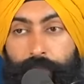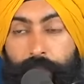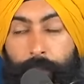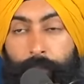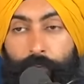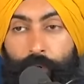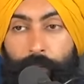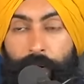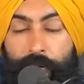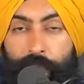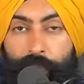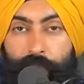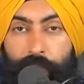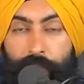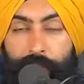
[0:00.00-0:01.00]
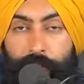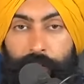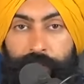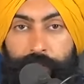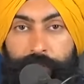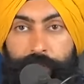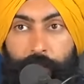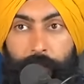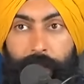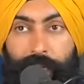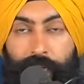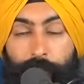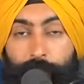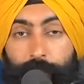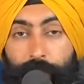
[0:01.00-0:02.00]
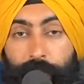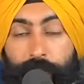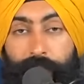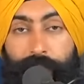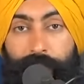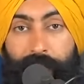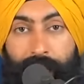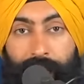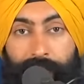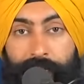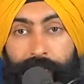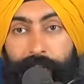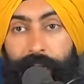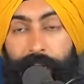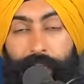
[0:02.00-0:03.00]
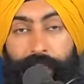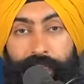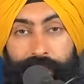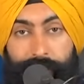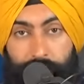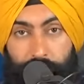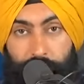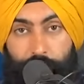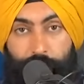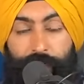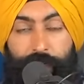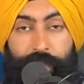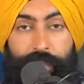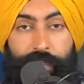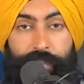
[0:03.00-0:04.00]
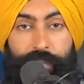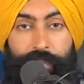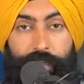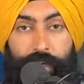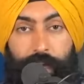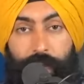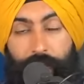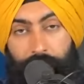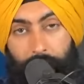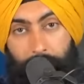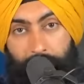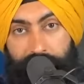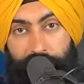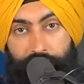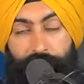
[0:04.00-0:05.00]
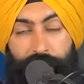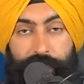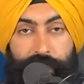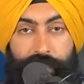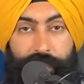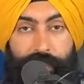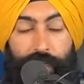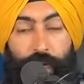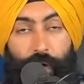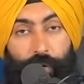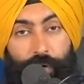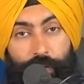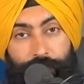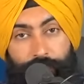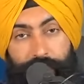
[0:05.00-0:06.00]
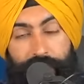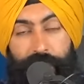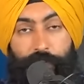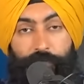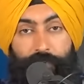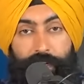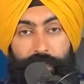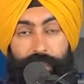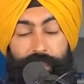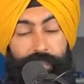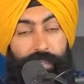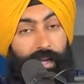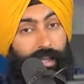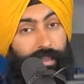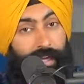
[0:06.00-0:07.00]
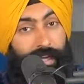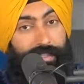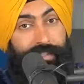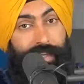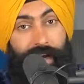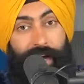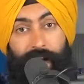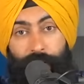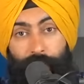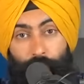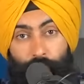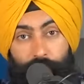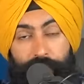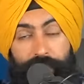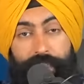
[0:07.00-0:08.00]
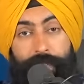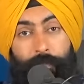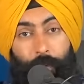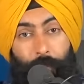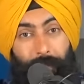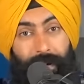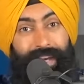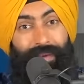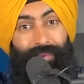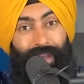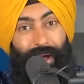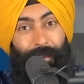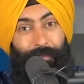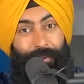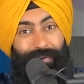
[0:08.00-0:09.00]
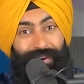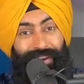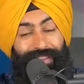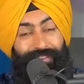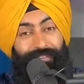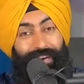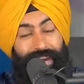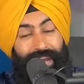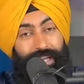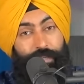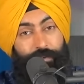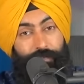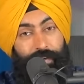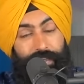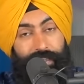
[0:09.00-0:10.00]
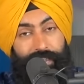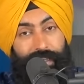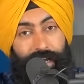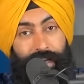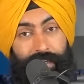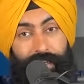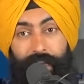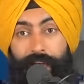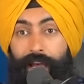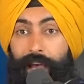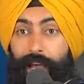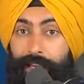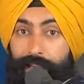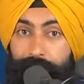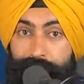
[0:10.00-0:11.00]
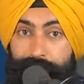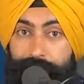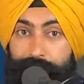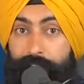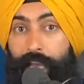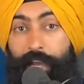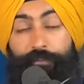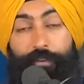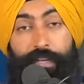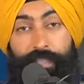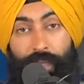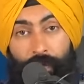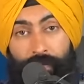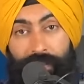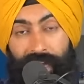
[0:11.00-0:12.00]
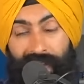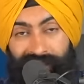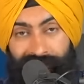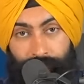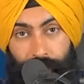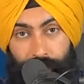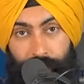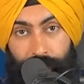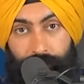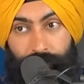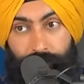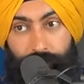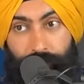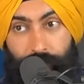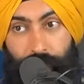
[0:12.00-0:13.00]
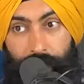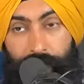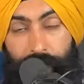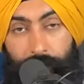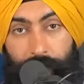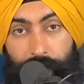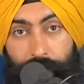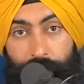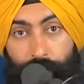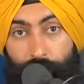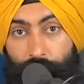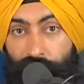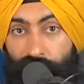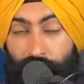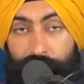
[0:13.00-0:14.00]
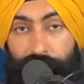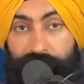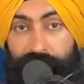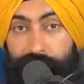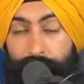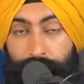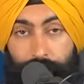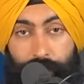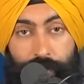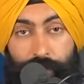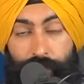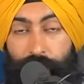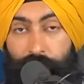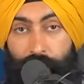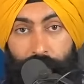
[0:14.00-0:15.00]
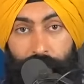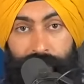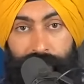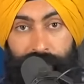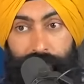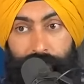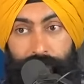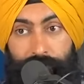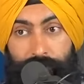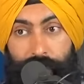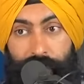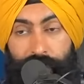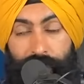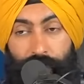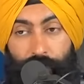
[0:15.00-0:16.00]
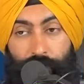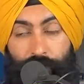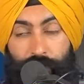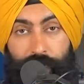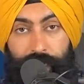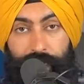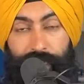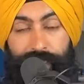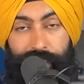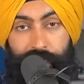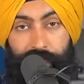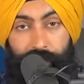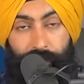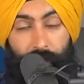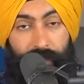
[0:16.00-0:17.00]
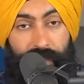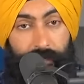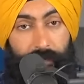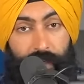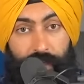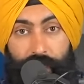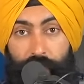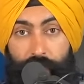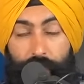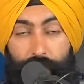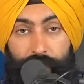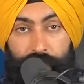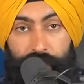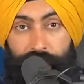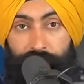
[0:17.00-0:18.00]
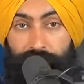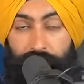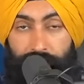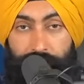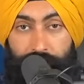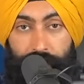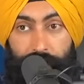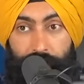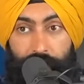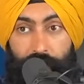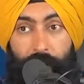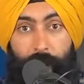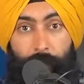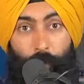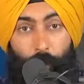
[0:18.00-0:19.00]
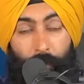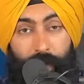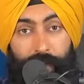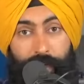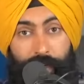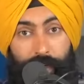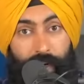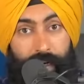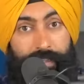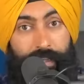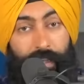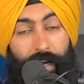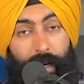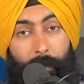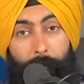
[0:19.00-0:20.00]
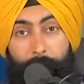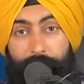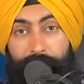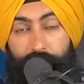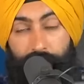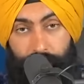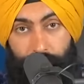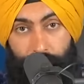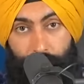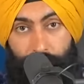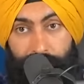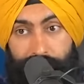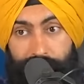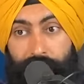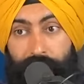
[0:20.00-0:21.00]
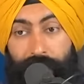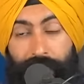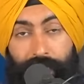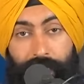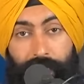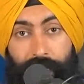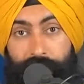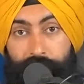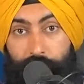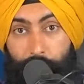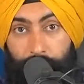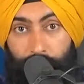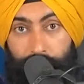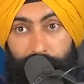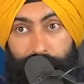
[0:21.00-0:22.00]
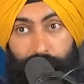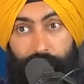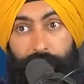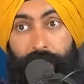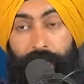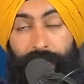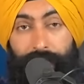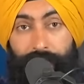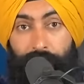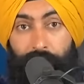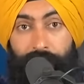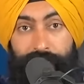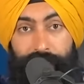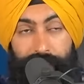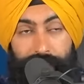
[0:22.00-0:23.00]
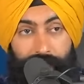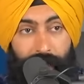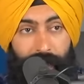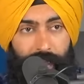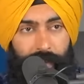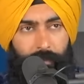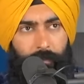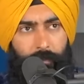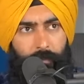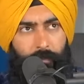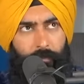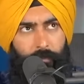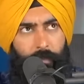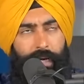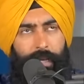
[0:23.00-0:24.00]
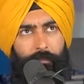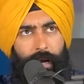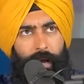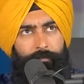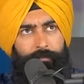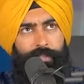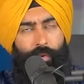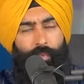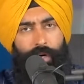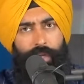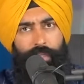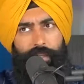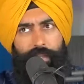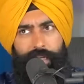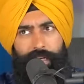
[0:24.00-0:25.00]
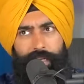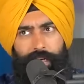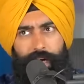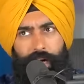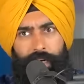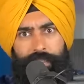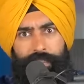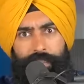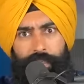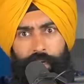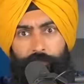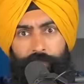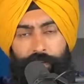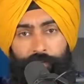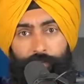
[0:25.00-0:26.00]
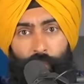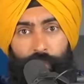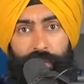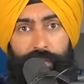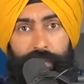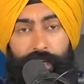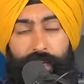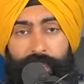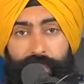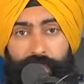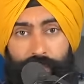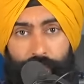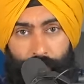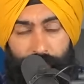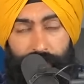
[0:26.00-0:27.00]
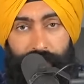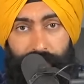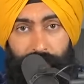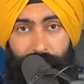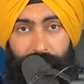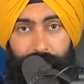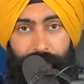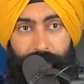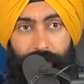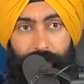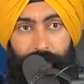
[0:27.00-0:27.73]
that more money will allow them to make up for a lack in their spiritual fitness, in their mental fitness, or their physical fitness, and that's not how it works. More money will help you on the financial fitness side, and yes, if you don't have money, it can make you very spiritually lost because you don't feel like that sense of purpose because you're losing financially. More money can cause a lot of mental stress, it can cause depression, it can cause anxiety. Money problems are one of the leading causes of divorce and suicide